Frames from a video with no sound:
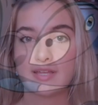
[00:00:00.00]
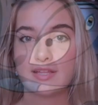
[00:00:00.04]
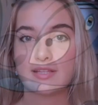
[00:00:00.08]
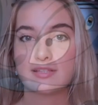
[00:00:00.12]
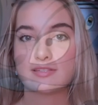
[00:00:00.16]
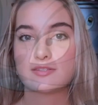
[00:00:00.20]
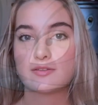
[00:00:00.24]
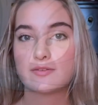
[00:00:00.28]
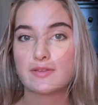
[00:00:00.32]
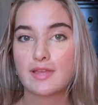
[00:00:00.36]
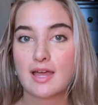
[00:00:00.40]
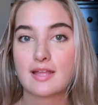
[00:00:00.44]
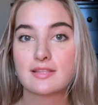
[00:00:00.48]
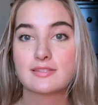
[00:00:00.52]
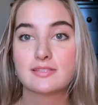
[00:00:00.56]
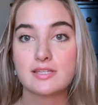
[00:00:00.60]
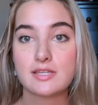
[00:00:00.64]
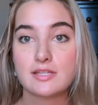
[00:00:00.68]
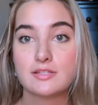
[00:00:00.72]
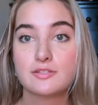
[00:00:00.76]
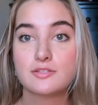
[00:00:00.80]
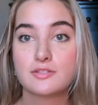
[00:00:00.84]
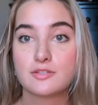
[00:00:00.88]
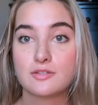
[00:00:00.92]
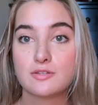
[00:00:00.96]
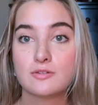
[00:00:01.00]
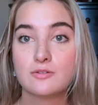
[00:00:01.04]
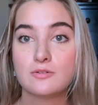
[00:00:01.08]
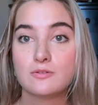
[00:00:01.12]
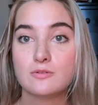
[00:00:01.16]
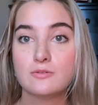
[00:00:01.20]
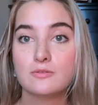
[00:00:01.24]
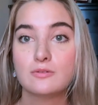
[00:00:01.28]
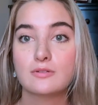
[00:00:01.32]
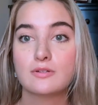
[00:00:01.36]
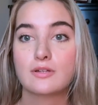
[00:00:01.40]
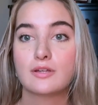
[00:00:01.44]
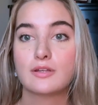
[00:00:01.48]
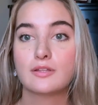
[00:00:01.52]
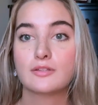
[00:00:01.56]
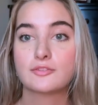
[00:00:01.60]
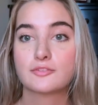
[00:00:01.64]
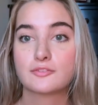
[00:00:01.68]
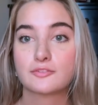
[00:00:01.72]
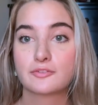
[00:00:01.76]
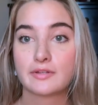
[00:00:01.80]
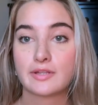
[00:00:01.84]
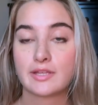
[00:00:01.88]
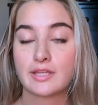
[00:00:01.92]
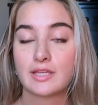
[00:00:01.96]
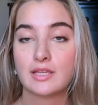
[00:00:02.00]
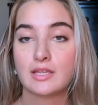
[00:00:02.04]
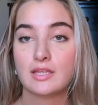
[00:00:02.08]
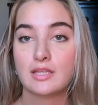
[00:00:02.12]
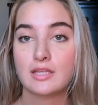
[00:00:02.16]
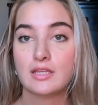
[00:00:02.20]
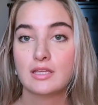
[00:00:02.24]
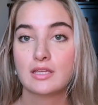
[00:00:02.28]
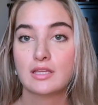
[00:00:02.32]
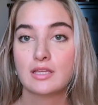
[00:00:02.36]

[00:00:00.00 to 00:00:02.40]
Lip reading: So yeah, day 2, 3,